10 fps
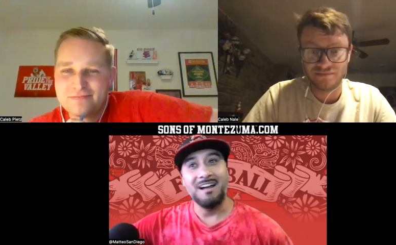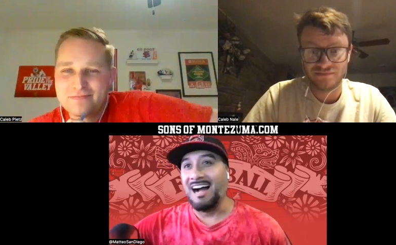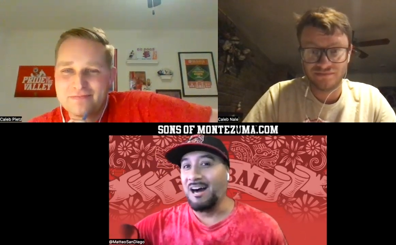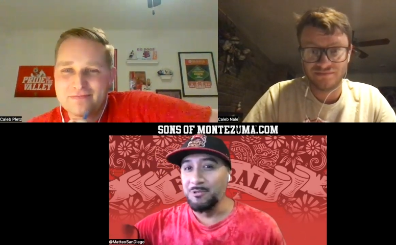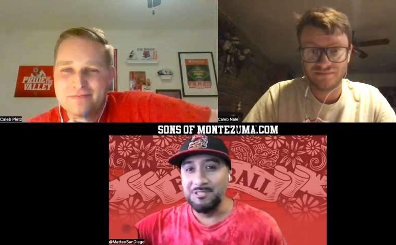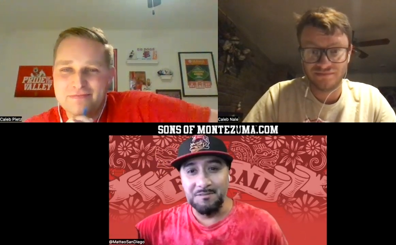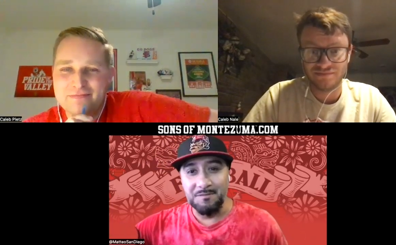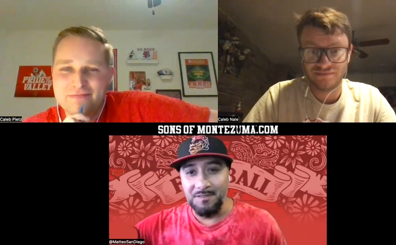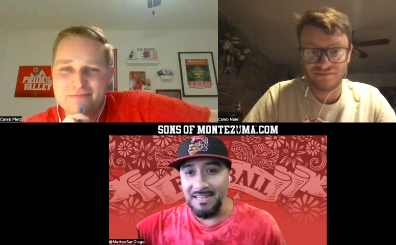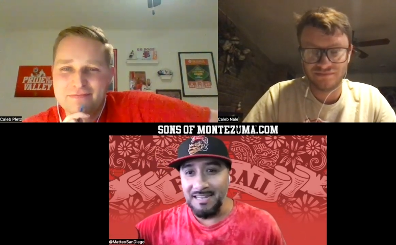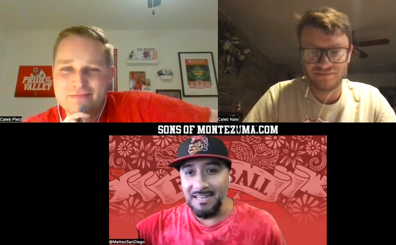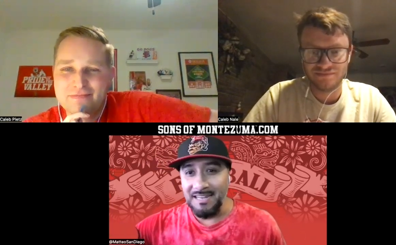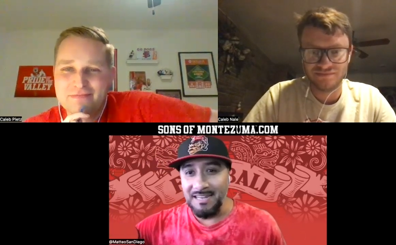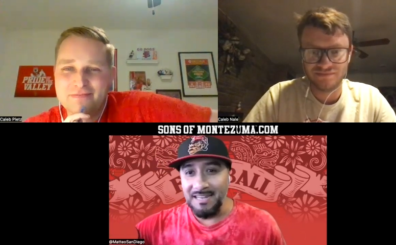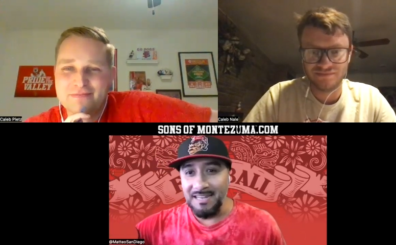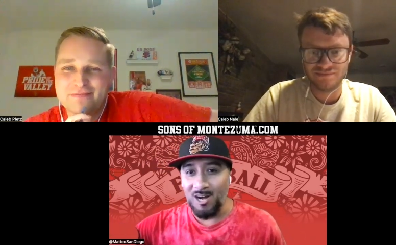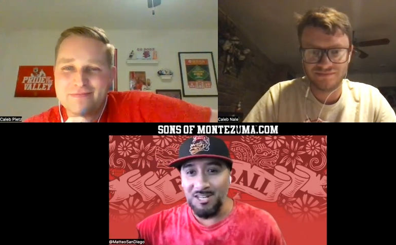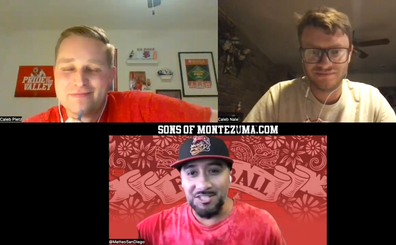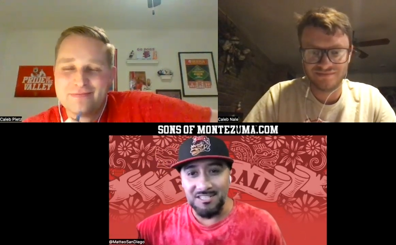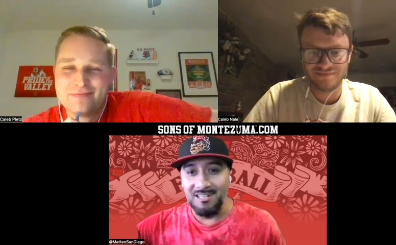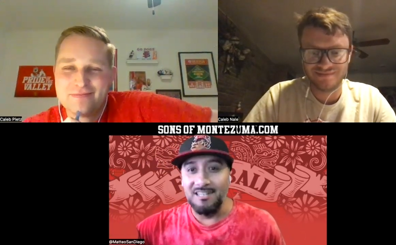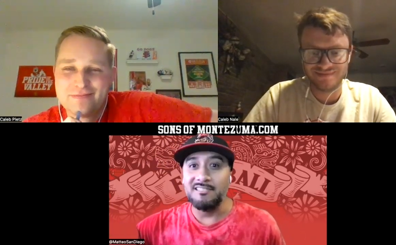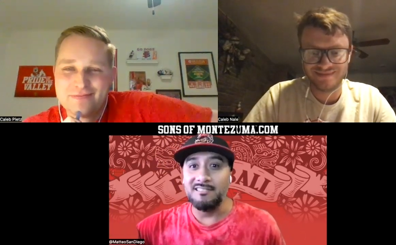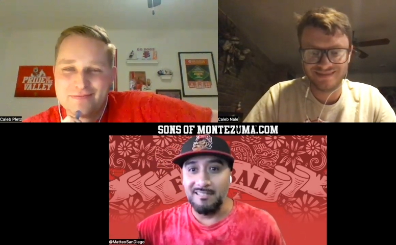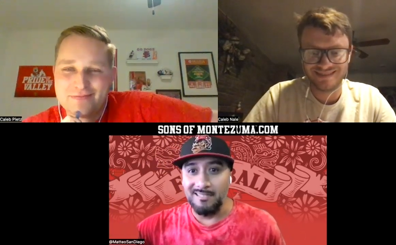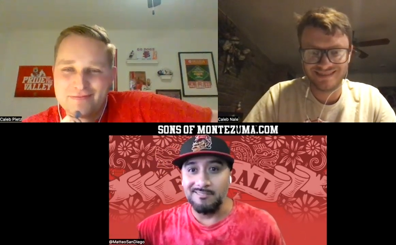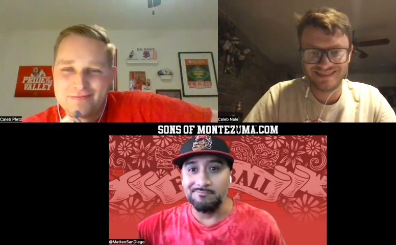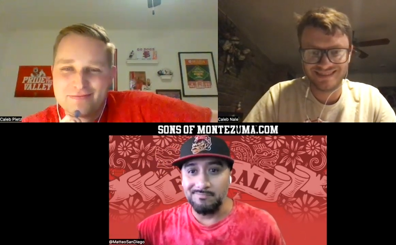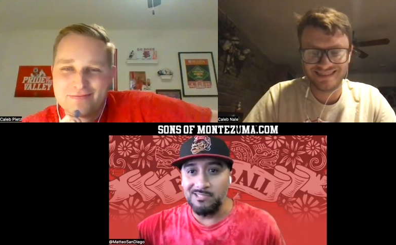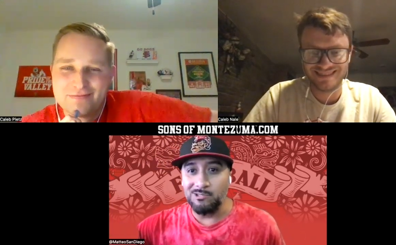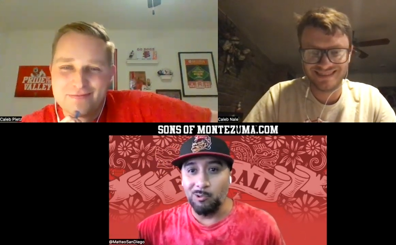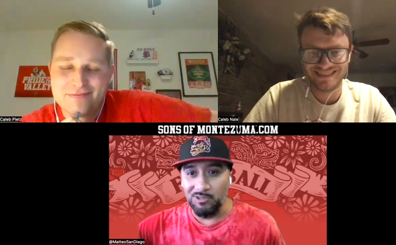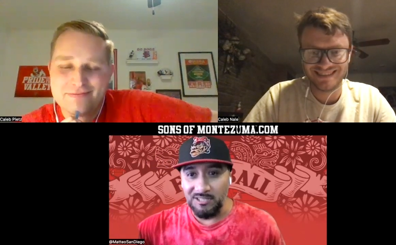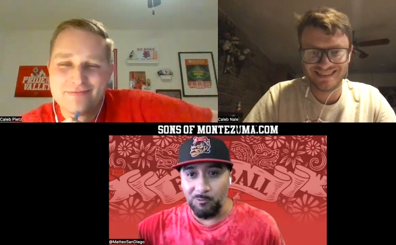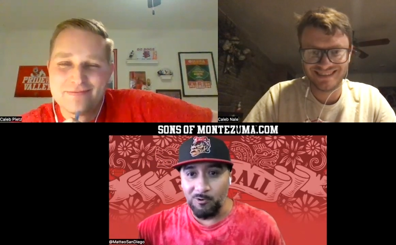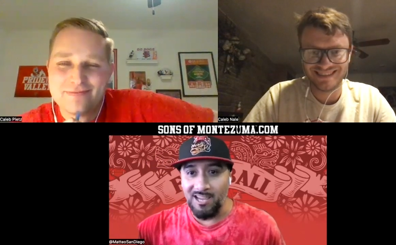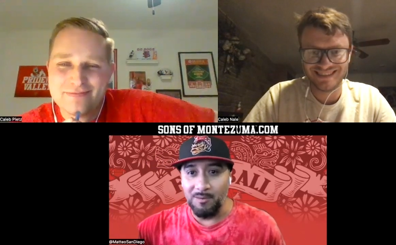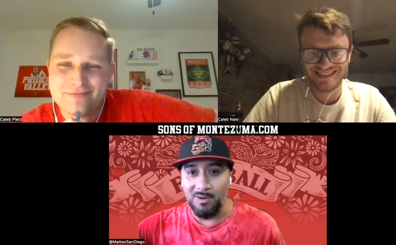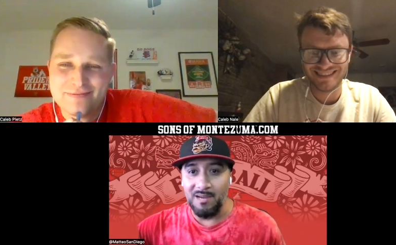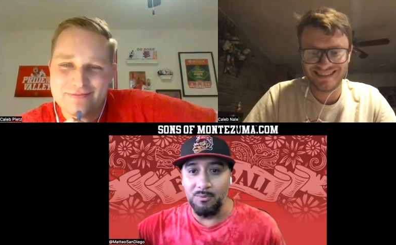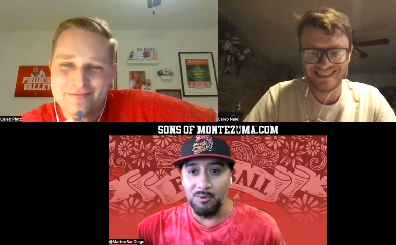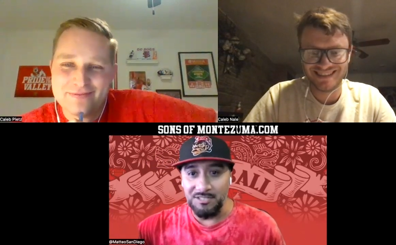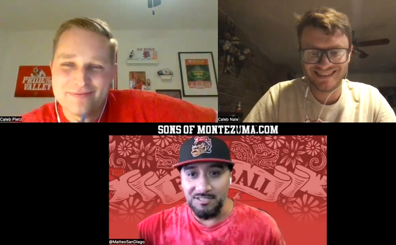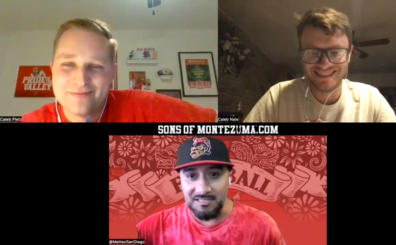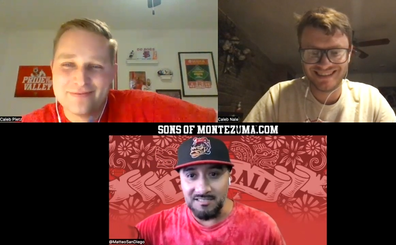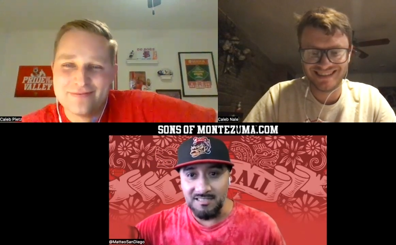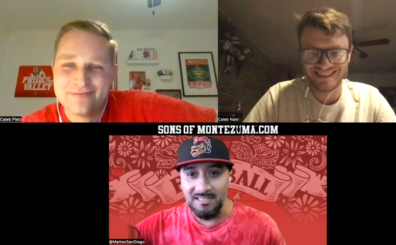Speaker 1: I was in Vegas watching us get totally ran by Boise,